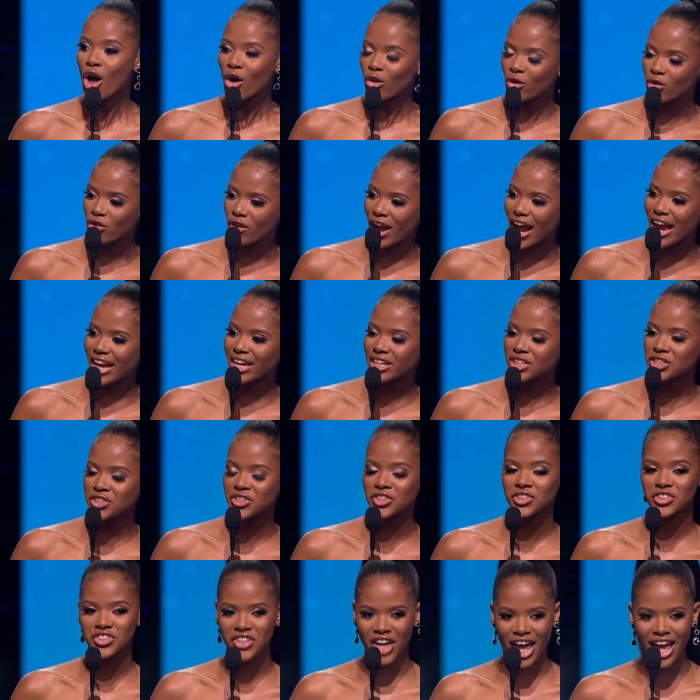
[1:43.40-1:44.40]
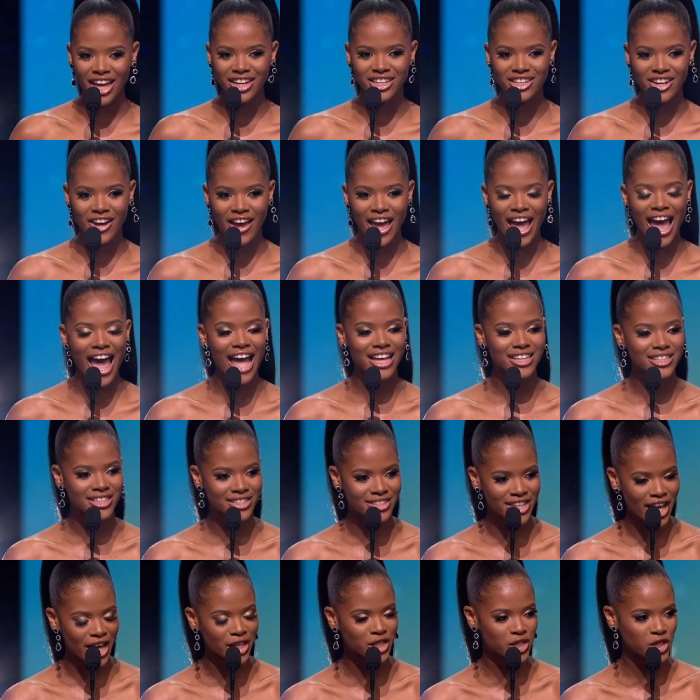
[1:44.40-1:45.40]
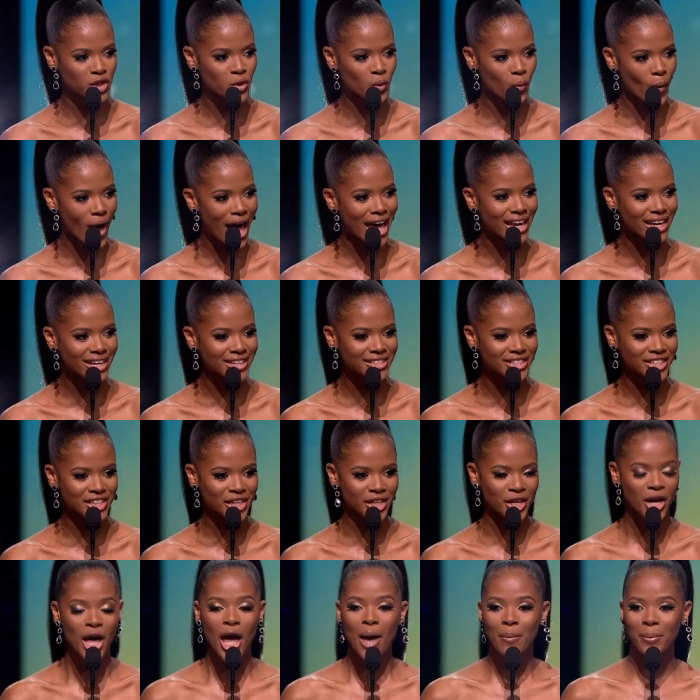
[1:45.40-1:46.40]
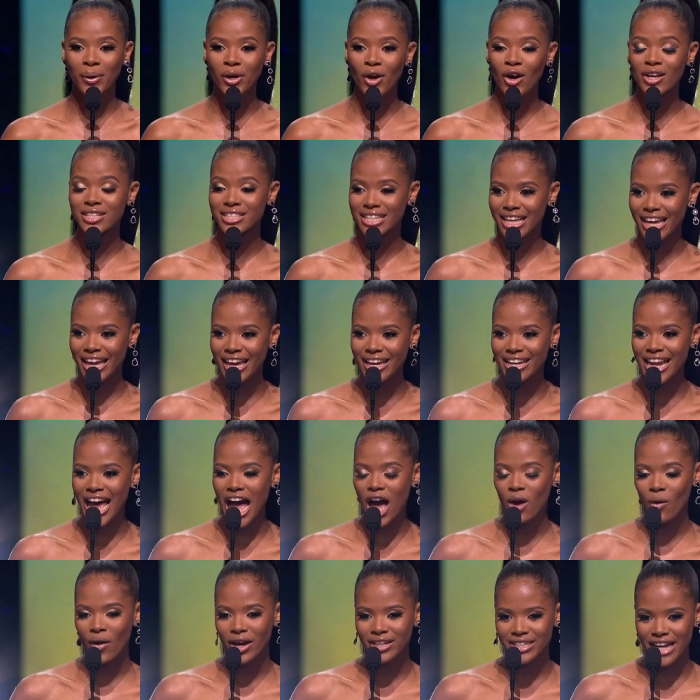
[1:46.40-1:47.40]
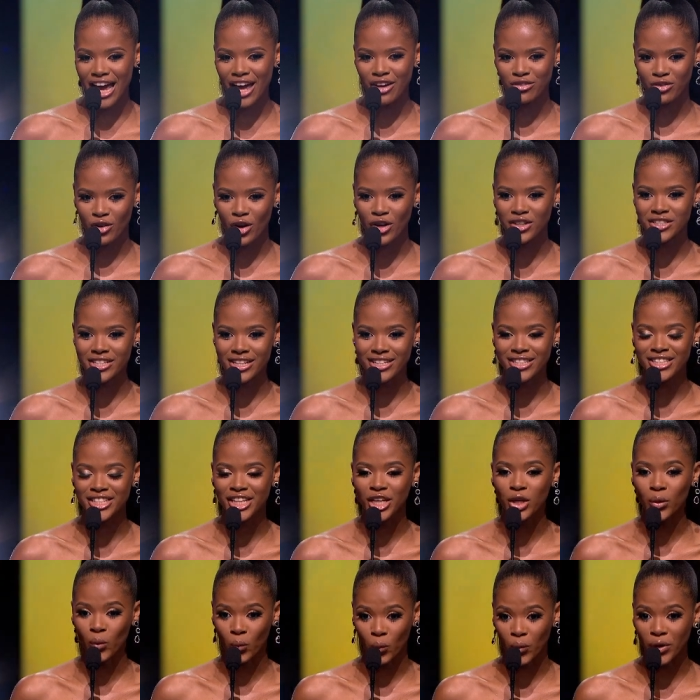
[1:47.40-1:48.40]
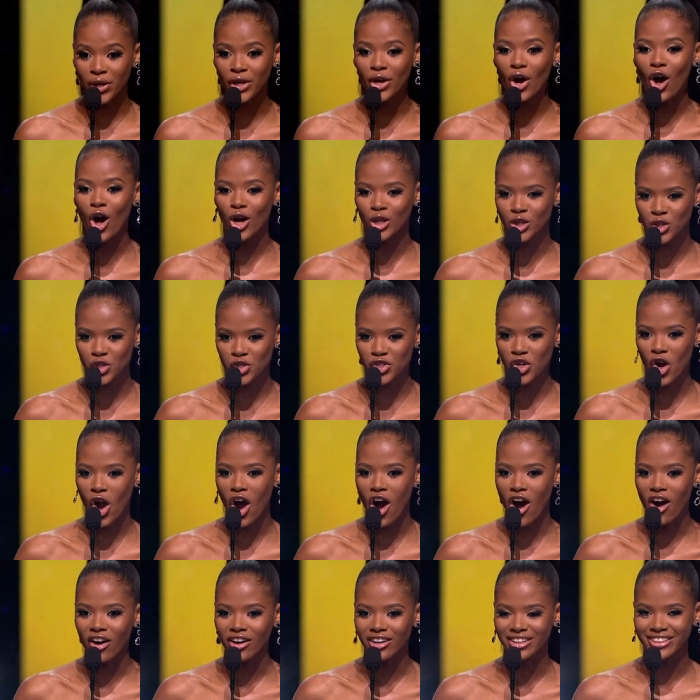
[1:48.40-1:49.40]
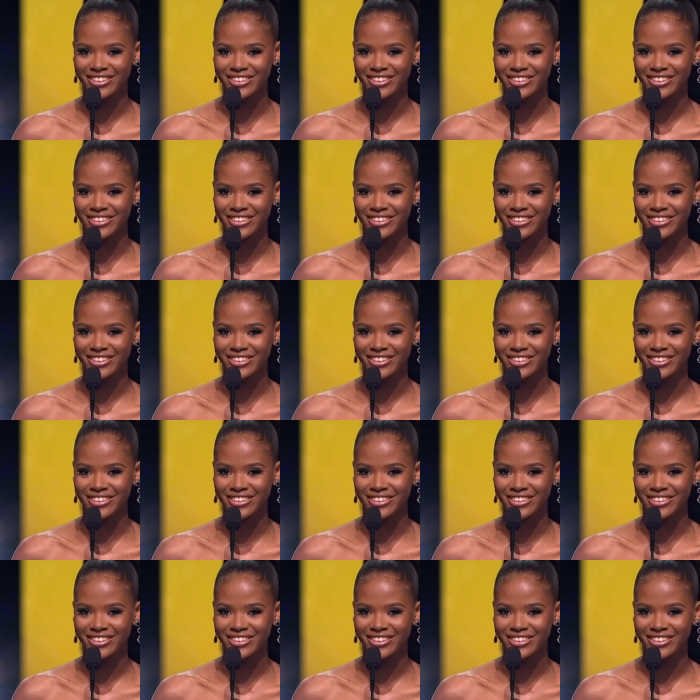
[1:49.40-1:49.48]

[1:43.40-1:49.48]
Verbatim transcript: race, gender, and sexuality, because in our diversity, we are strong.